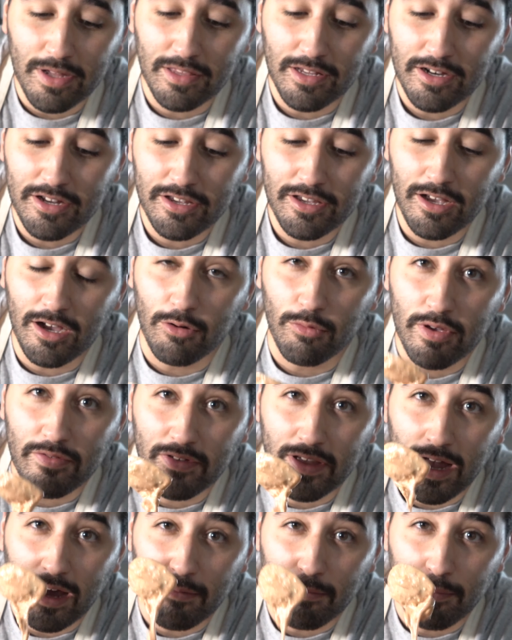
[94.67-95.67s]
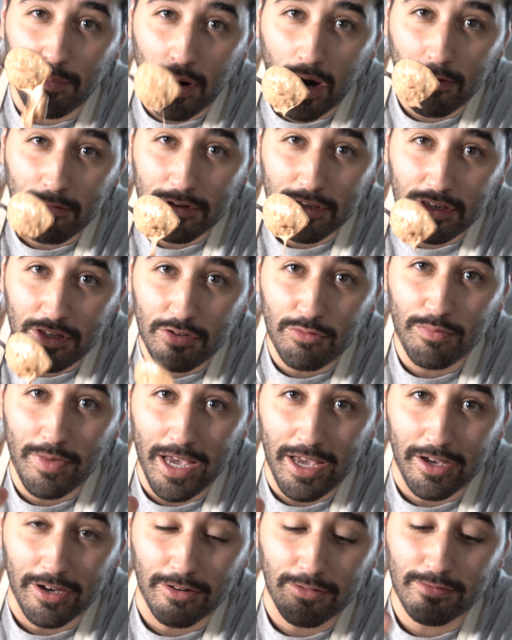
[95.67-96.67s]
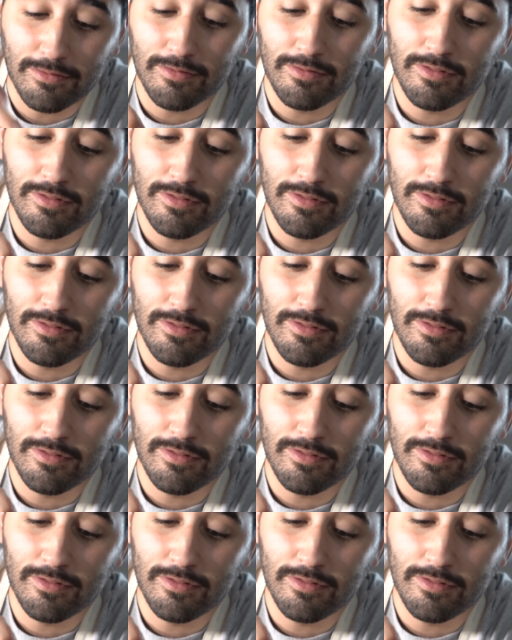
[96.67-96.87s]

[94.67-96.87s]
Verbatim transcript: and there you go. We've got barbecue mayo.